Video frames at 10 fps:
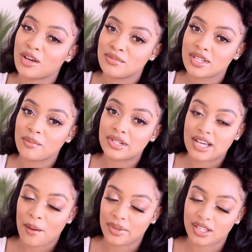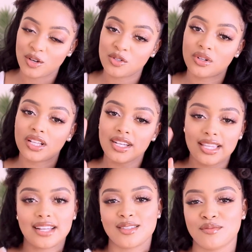thumbs up down below, you click
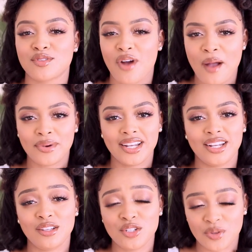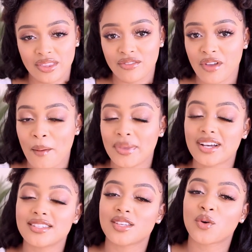that subscribe button and you join the fam
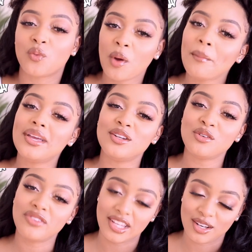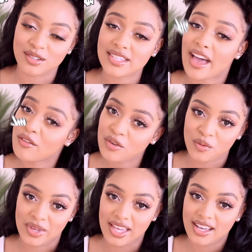because there will be new videos
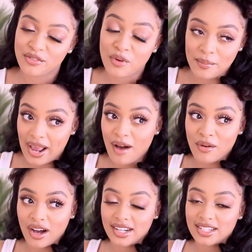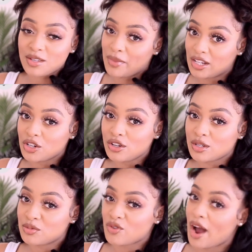every week from now on, so make sure you're
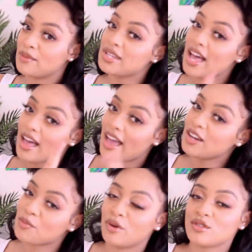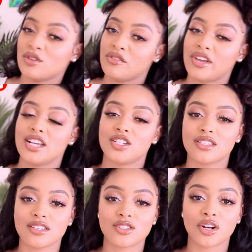subscribed and your post
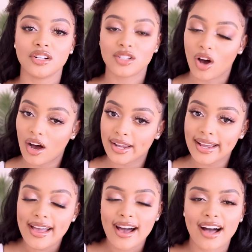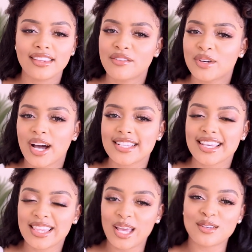notifications is turned on. I love you guys
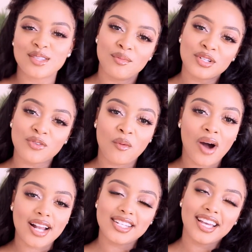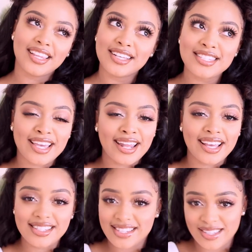and thank you so much for watching and let's
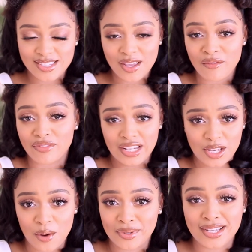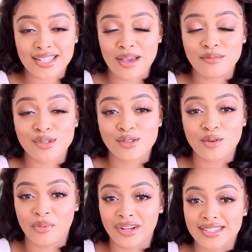get into this video because I'm
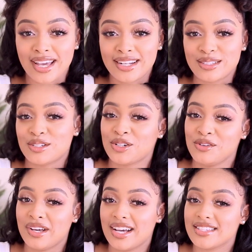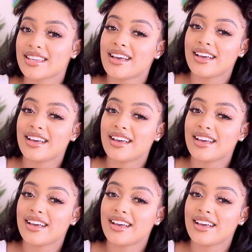super excited to show you guys